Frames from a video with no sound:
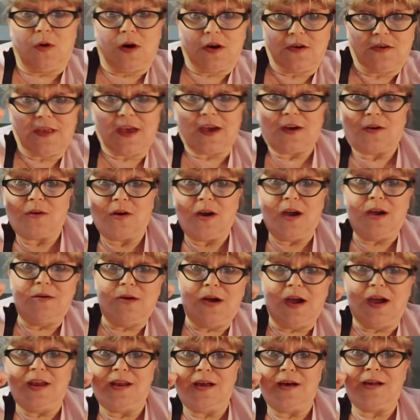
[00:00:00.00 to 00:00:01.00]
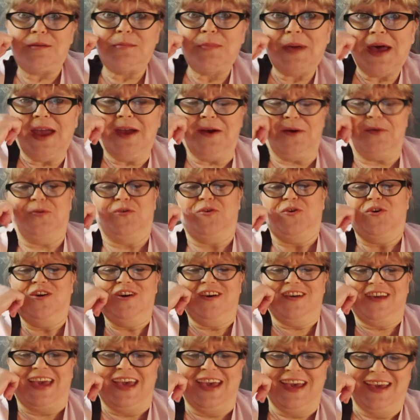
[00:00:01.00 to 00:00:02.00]
Wash That Gray Right Out of My Hair? No,
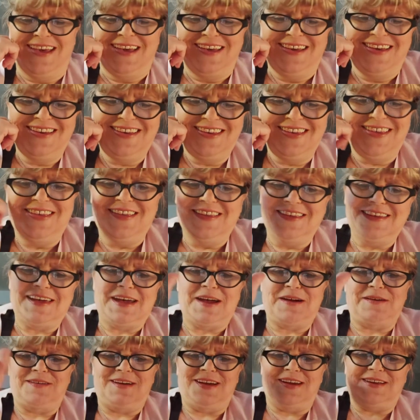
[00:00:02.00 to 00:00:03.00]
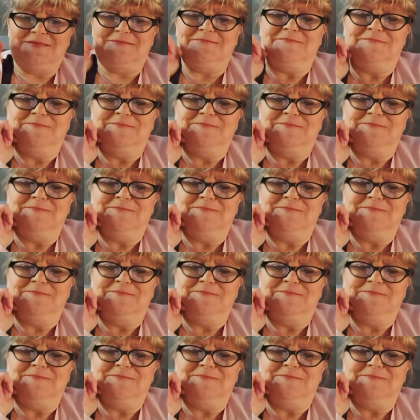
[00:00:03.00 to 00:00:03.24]
okay. All right.